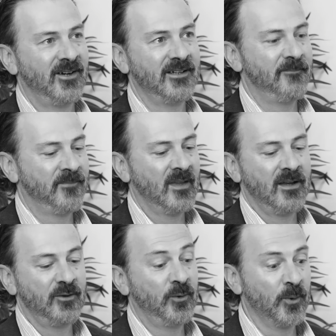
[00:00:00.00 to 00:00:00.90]
like
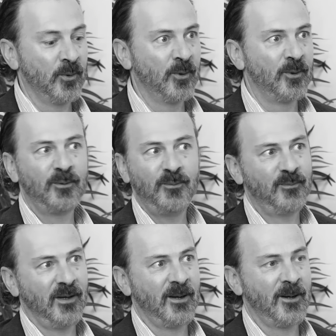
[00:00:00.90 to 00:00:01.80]
Google,
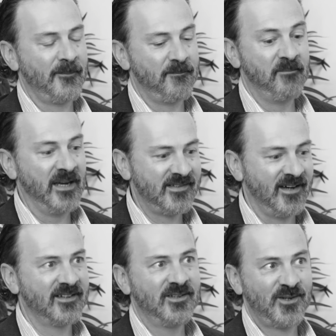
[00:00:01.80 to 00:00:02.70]
um,
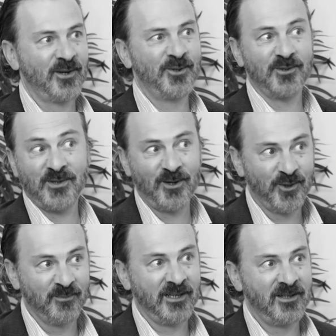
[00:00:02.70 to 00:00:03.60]
Meta, social,
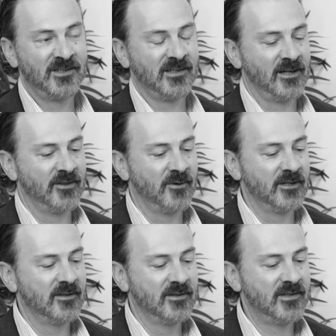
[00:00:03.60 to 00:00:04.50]
social media is another
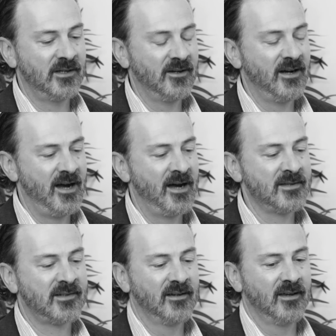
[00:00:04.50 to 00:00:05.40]
one. So you've got to
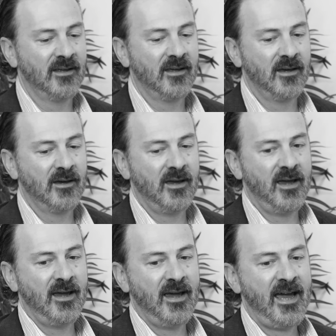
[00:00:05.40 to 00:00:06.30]
ask,
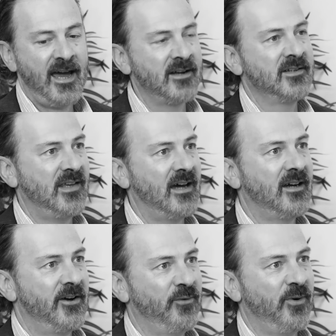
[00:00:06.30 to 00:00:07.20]
how does
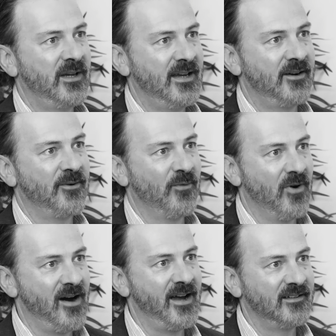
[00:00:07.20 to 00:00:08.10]
that country get it
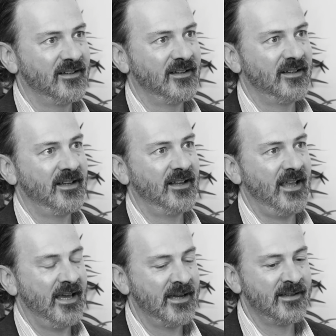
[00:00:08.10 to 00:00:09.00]
right?
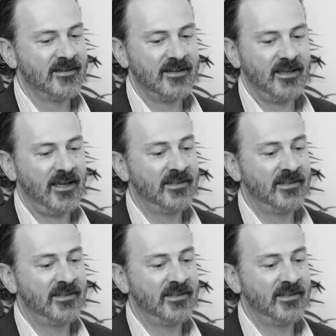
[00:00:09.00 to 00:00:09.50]
And